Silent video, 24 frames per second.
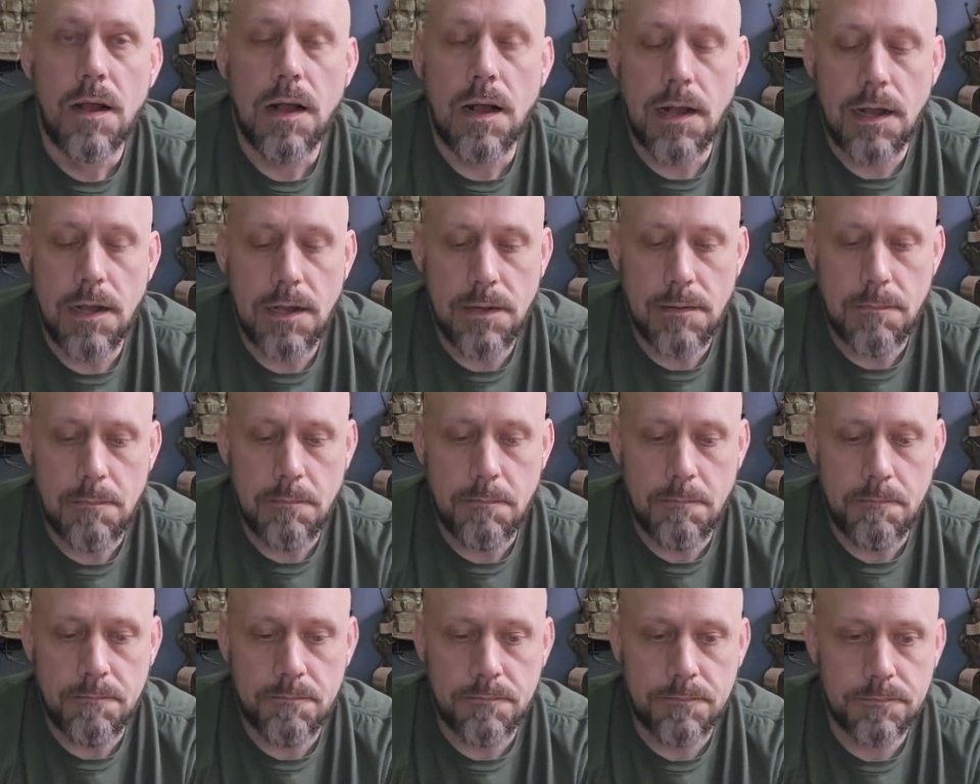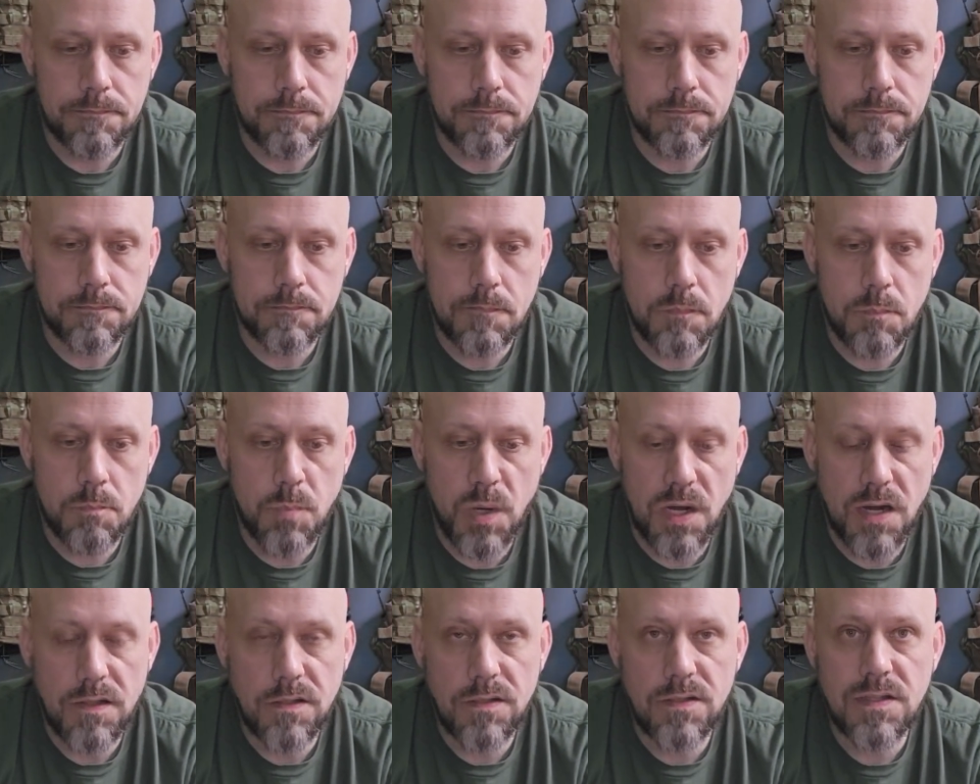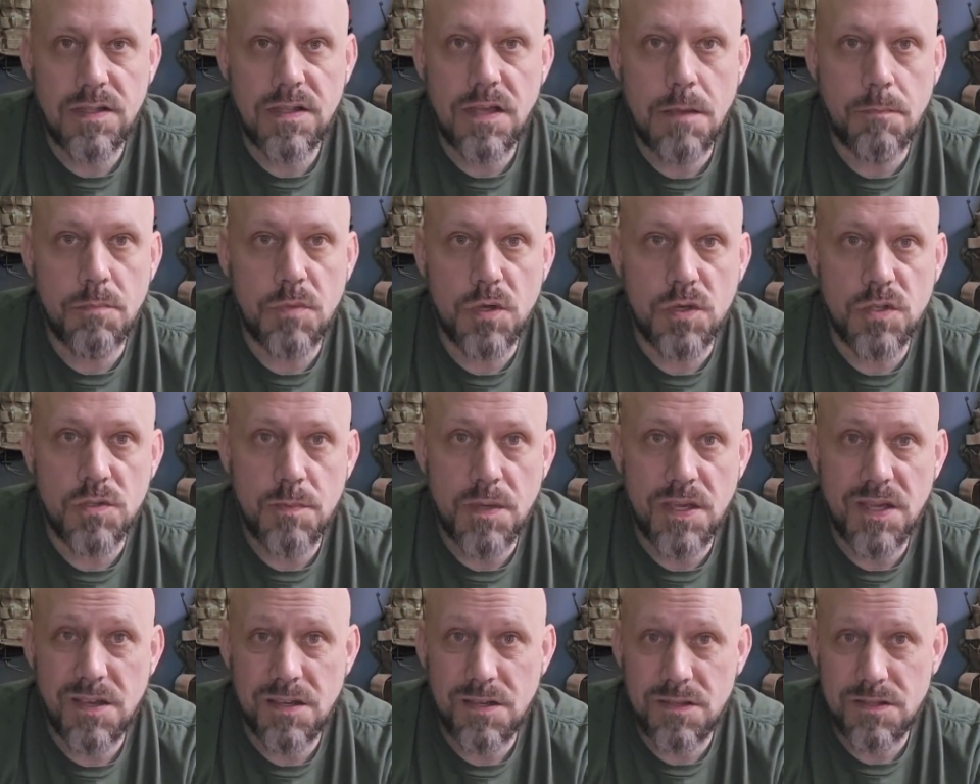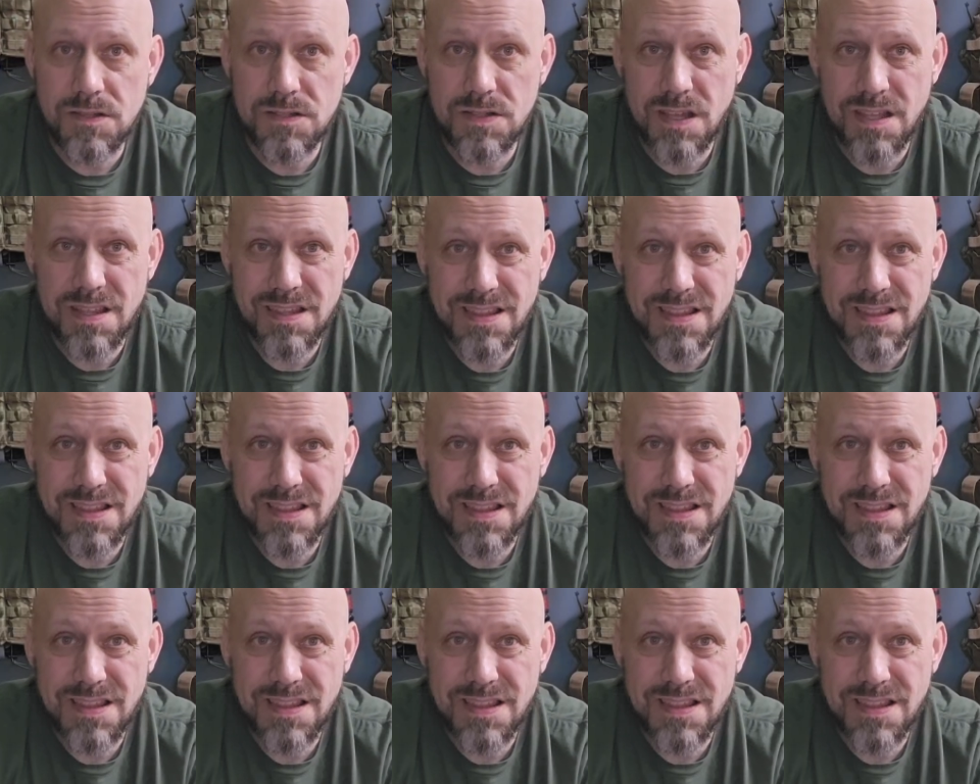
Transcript: But I like to keep those because